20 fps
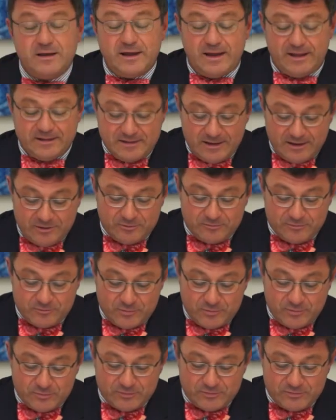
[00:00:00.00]
And then, of
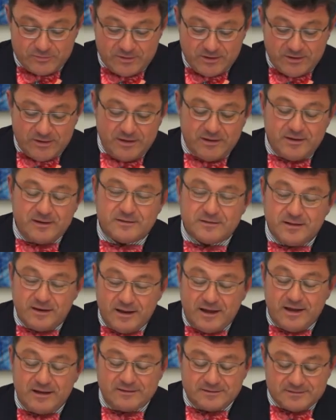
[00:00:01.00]
course, the
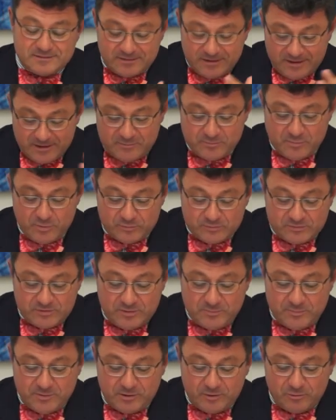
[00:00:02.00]
last and most
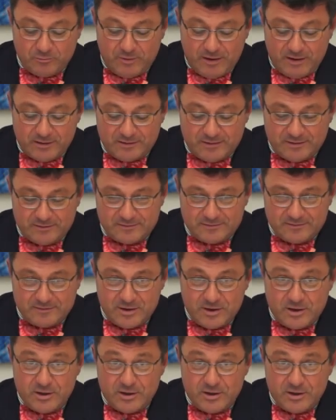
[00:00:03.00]
typical one is,